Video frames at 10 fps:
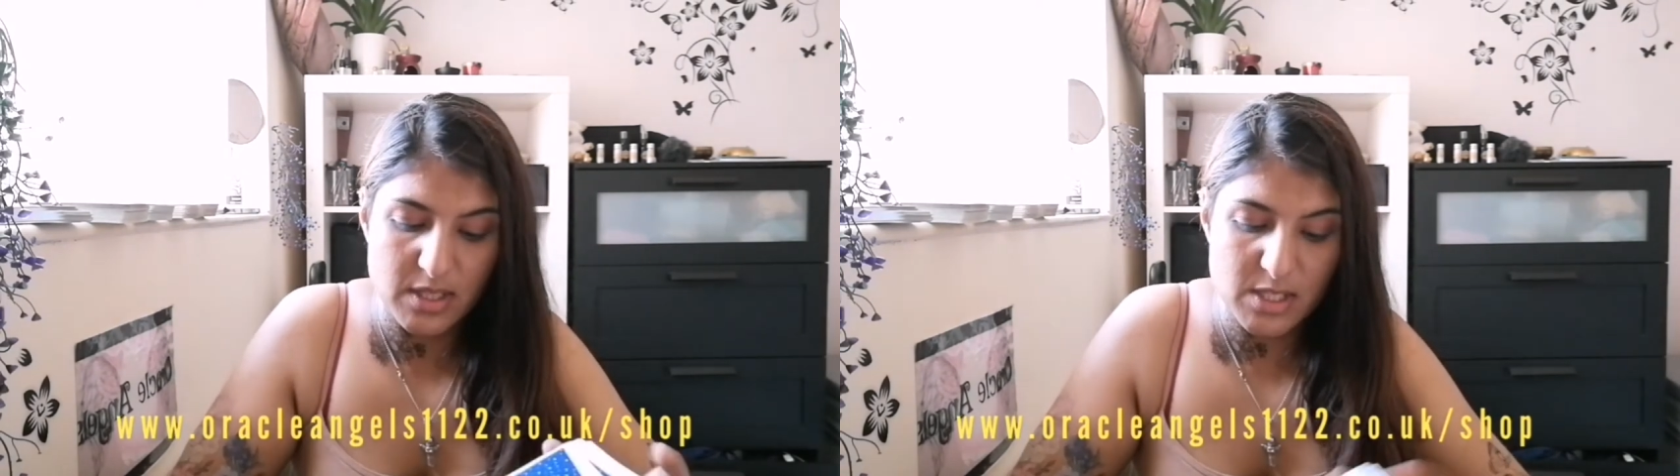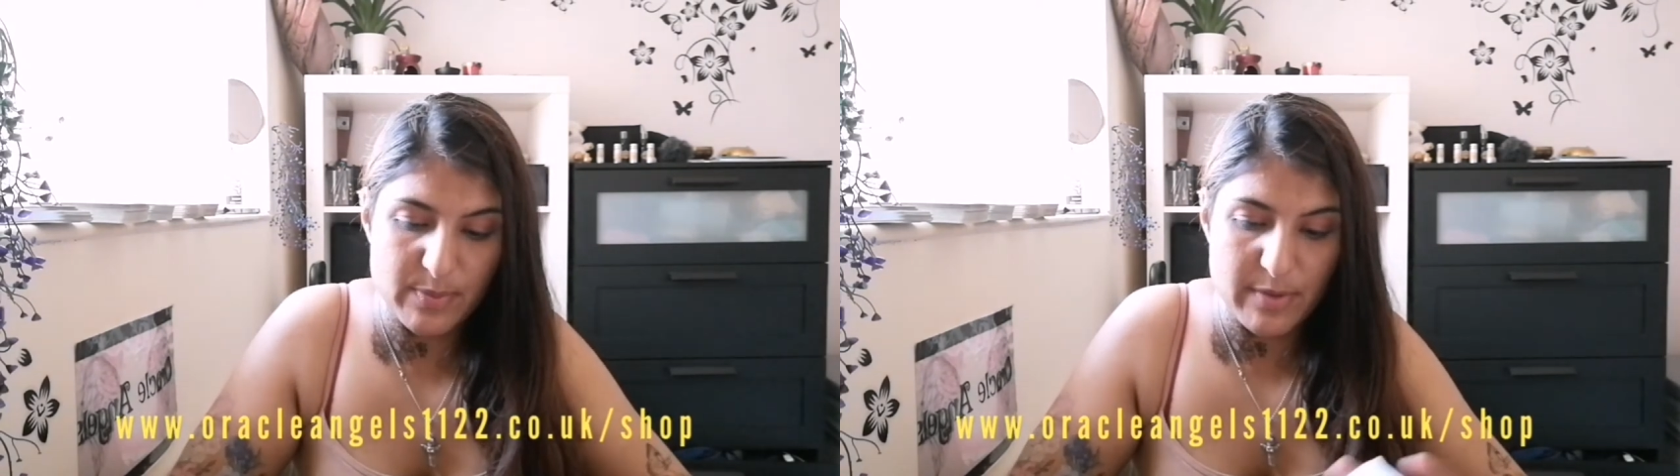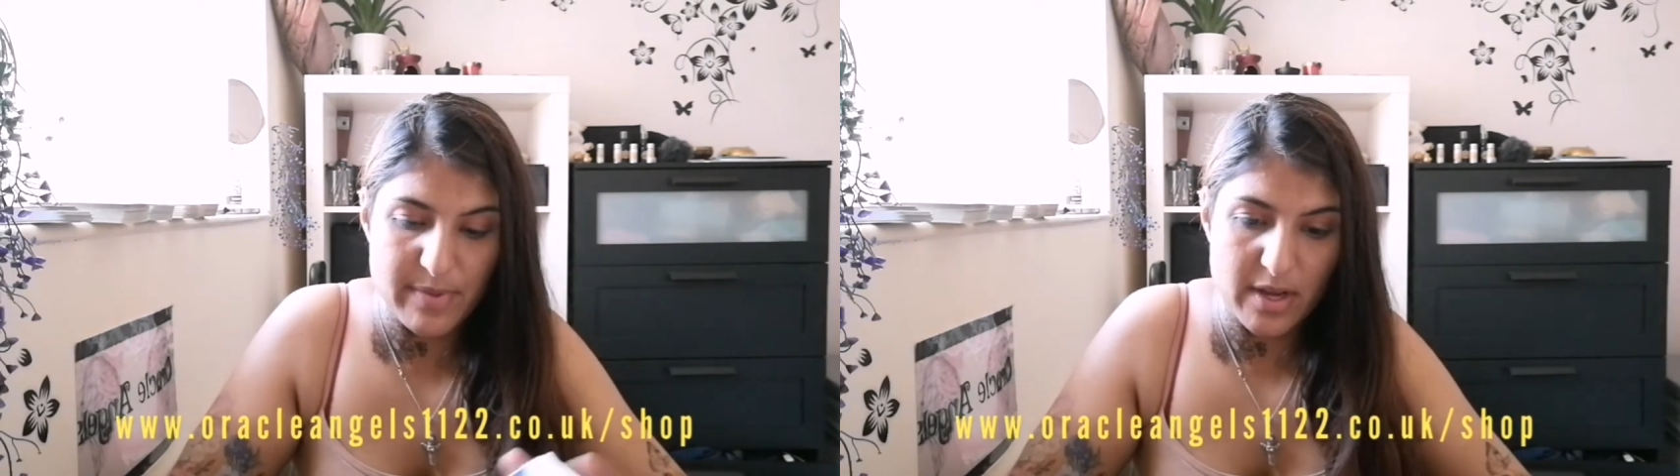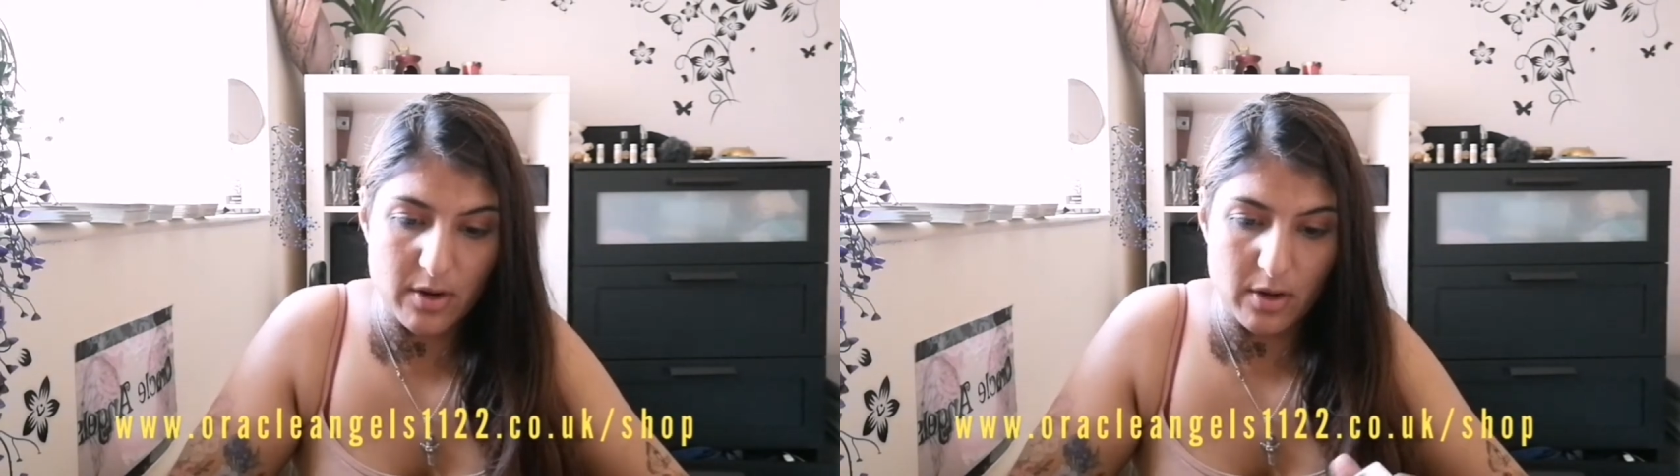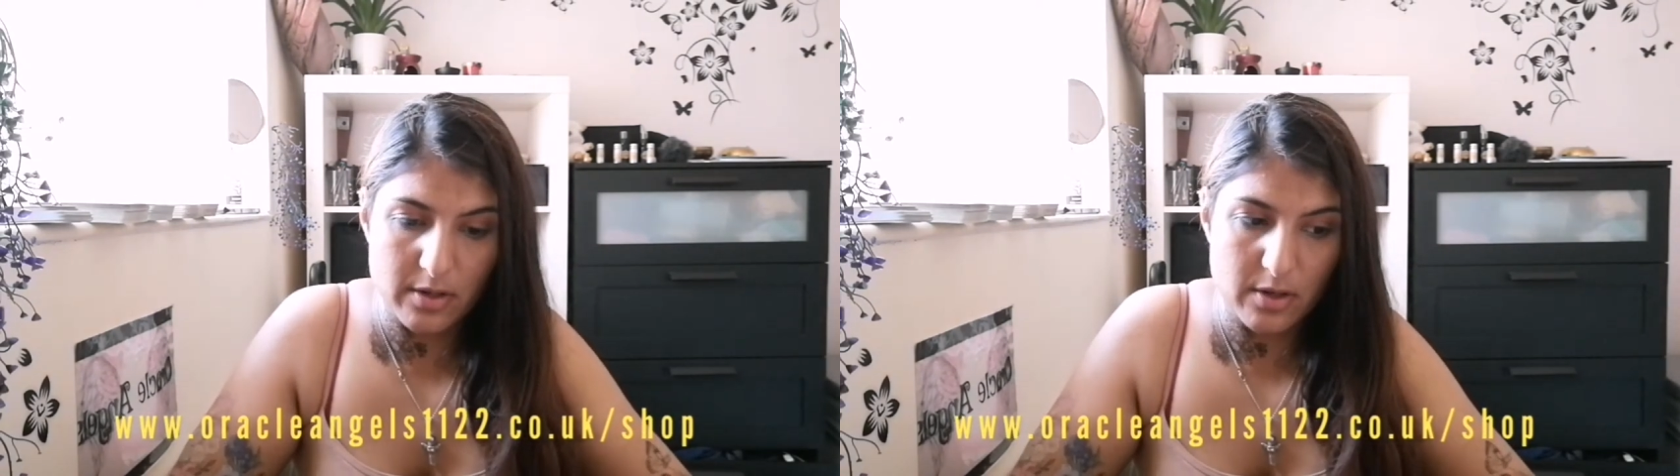This may be
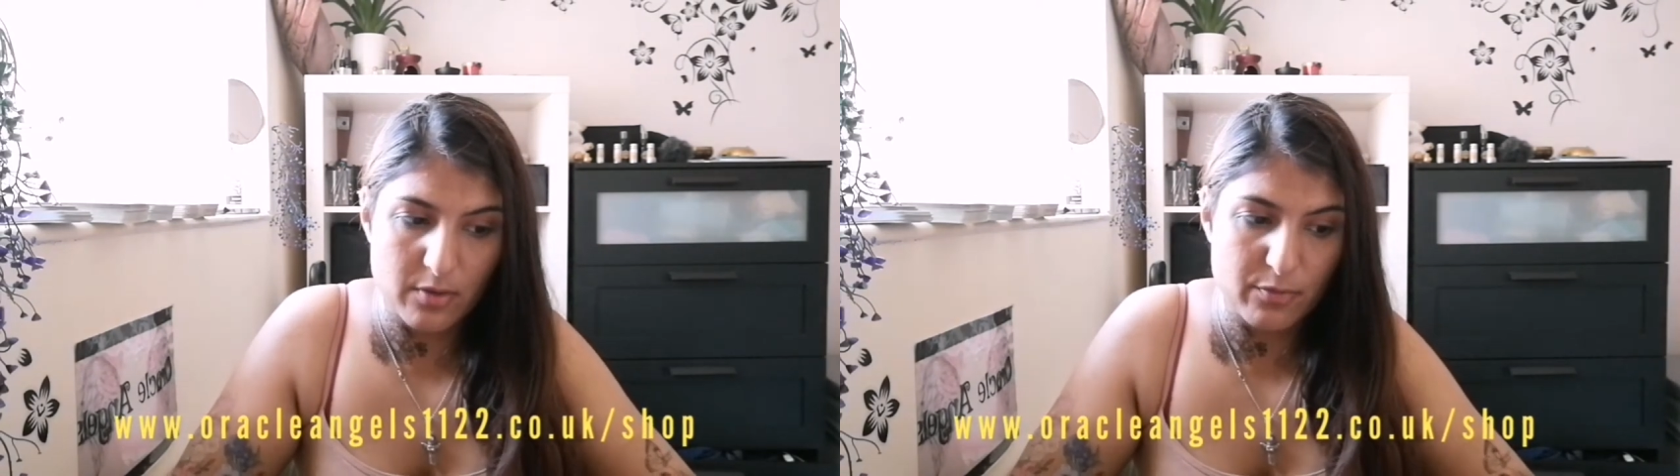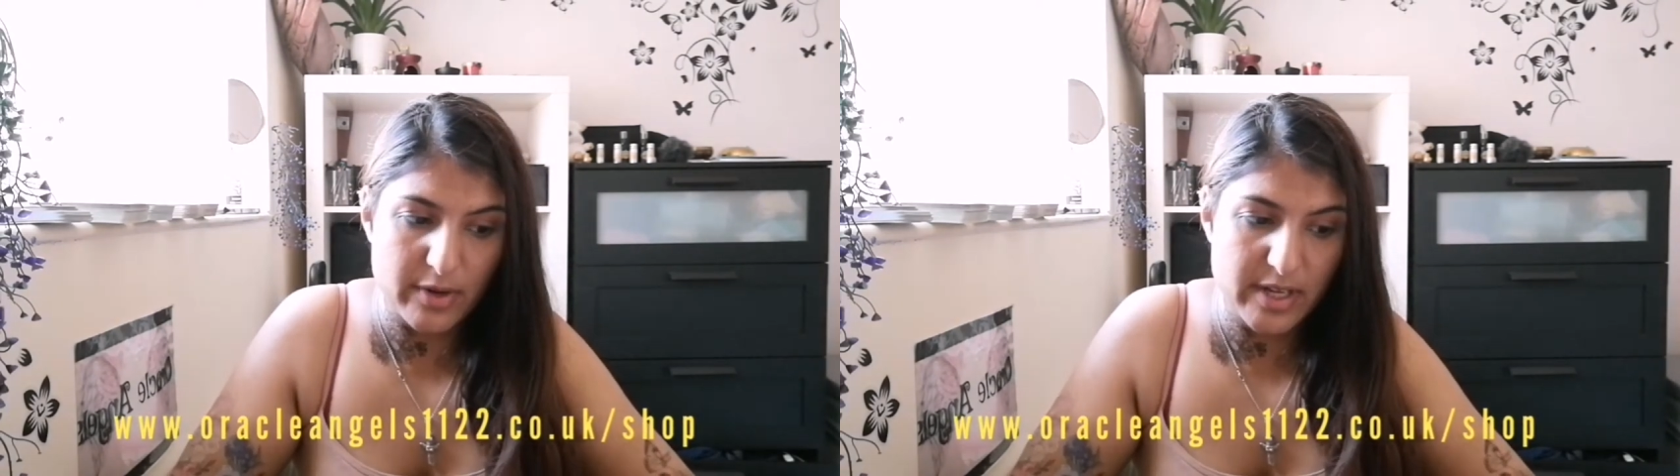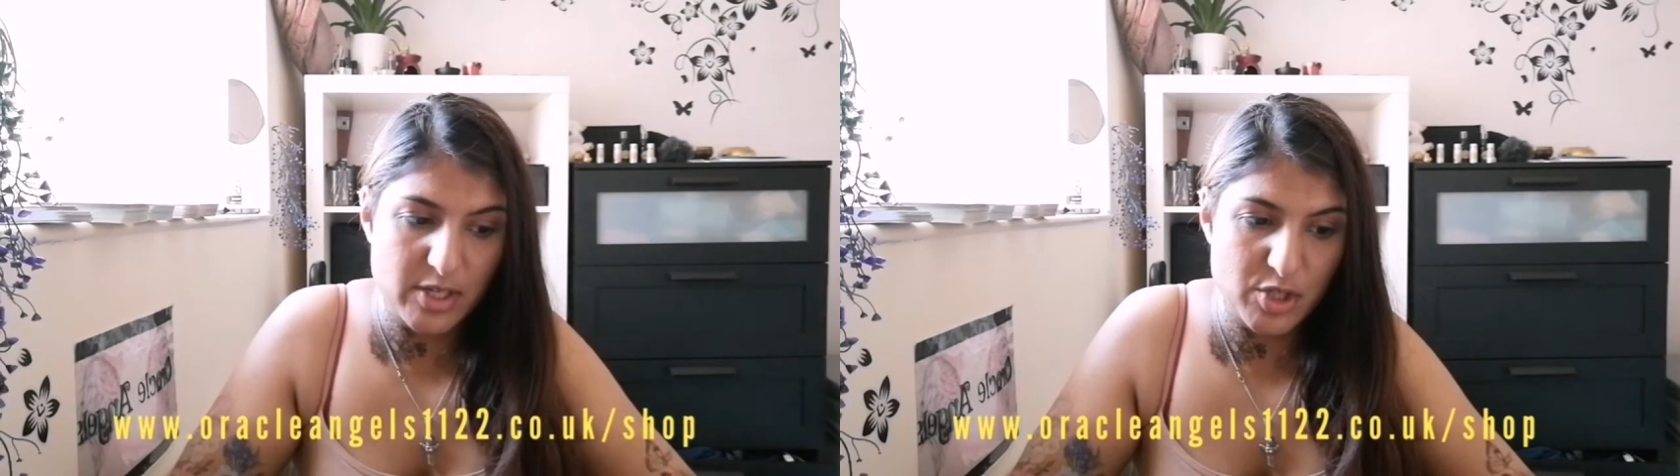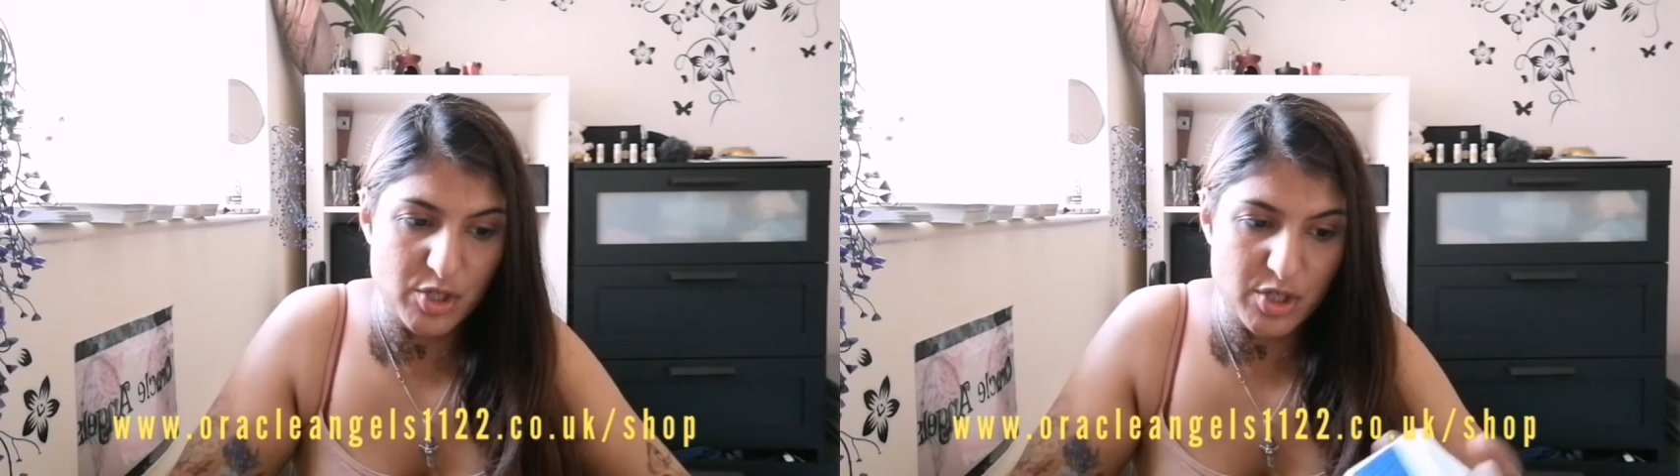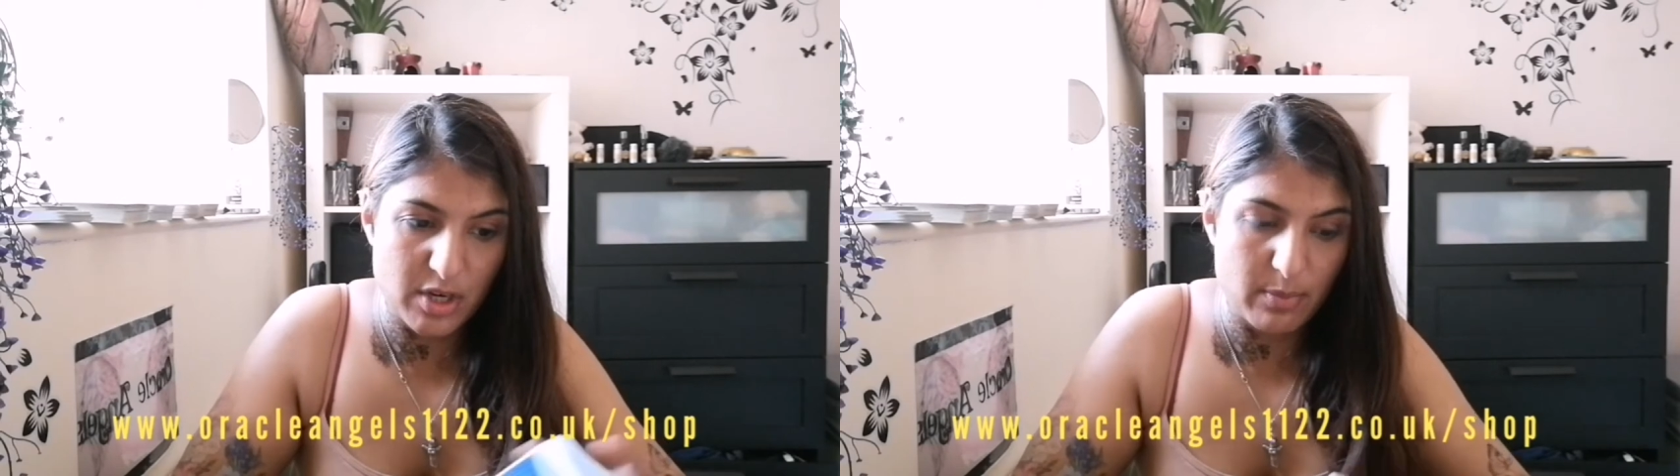an on and off
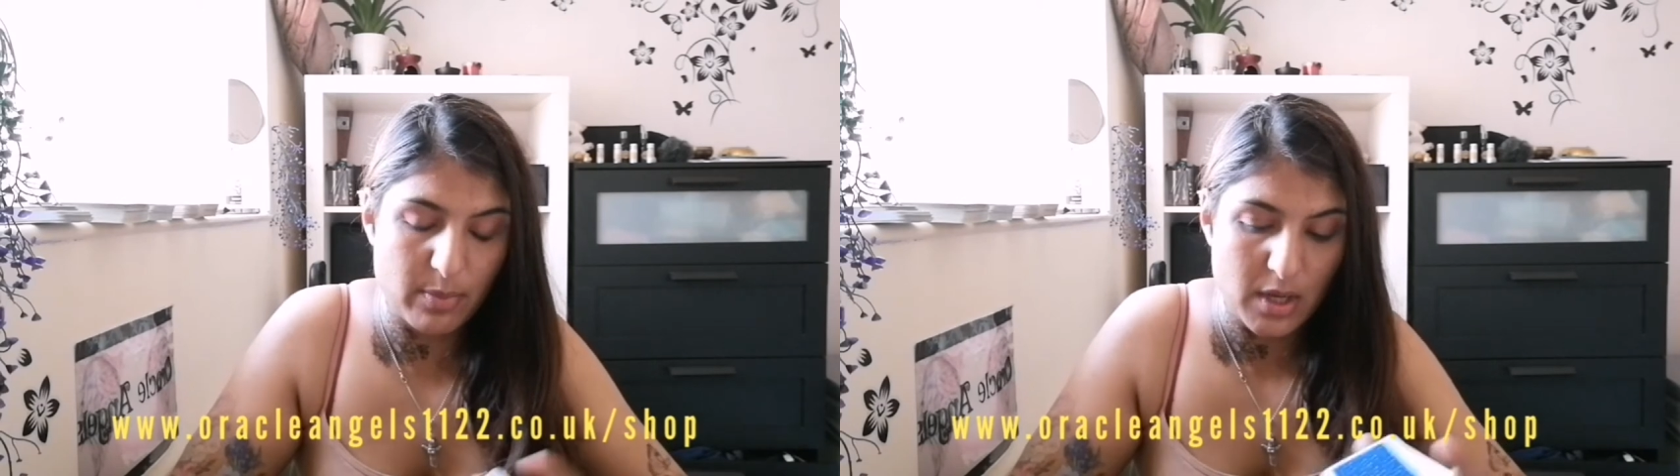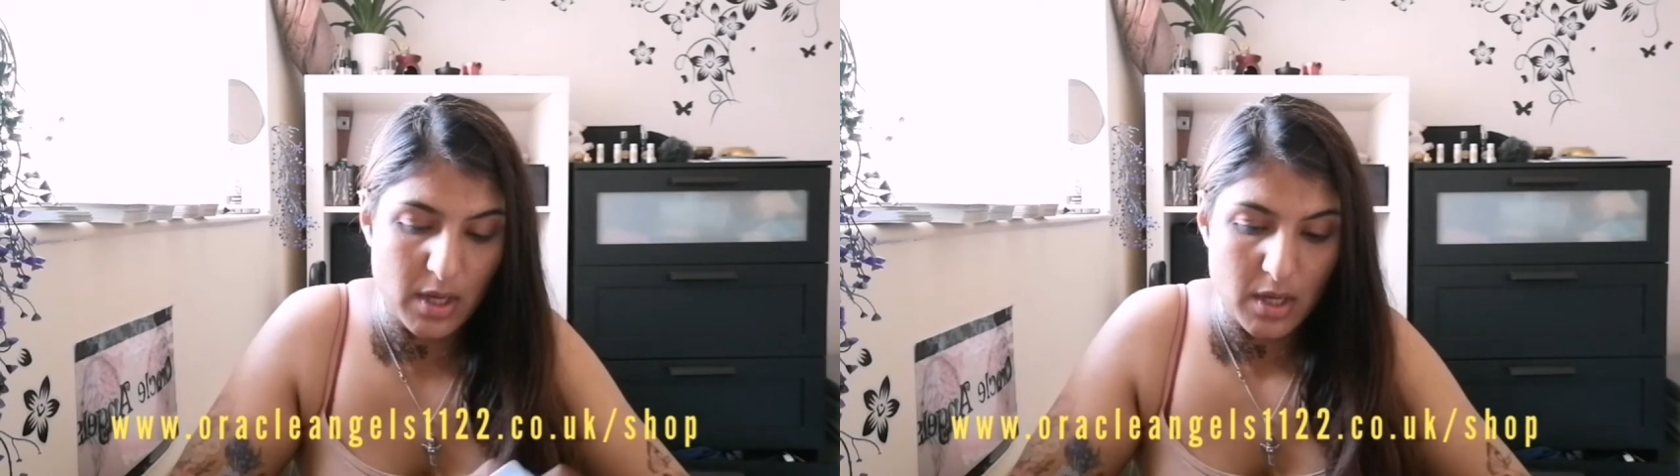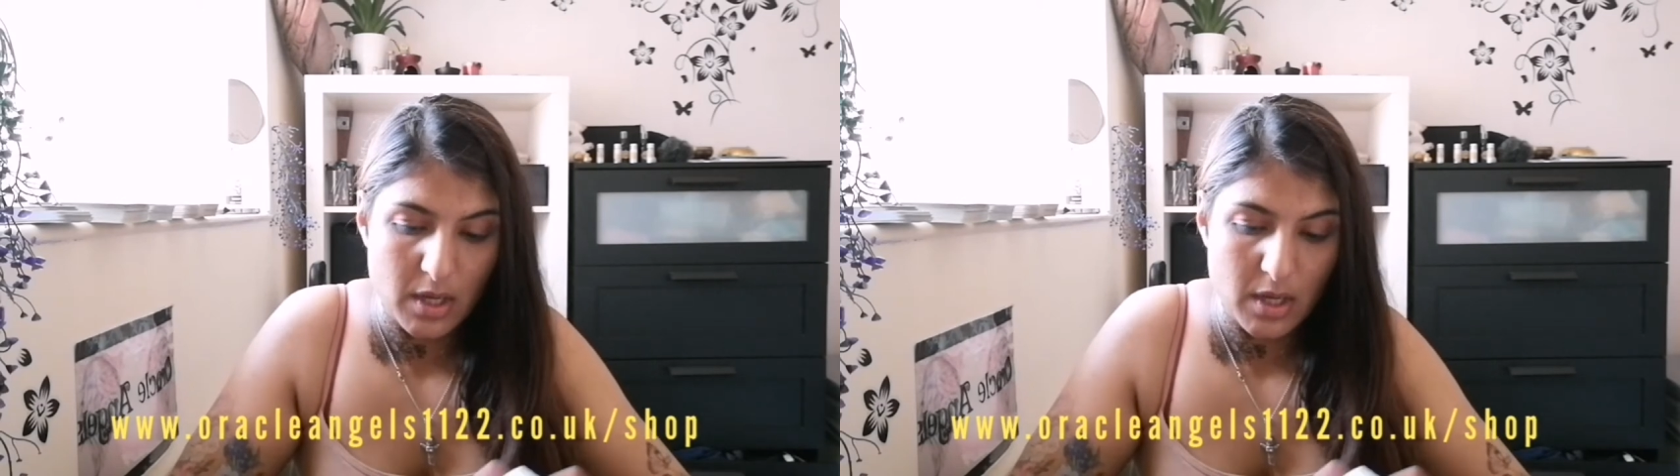relationship